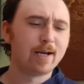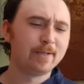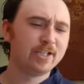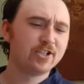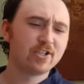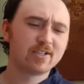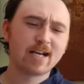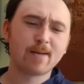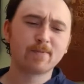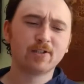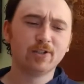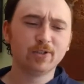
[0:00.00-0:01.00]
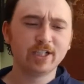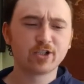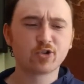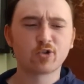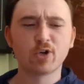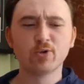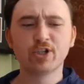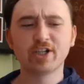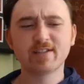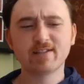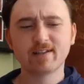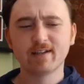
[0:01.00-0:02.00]
Just absolutely
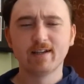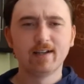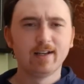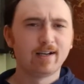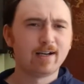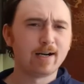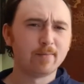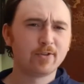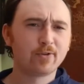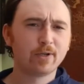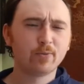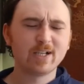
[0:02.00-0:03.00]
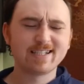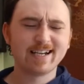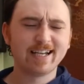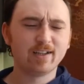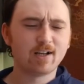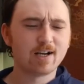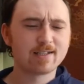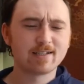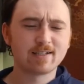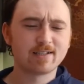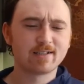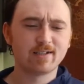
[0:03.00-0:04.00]
atrocious. 3 wins and 8 losses is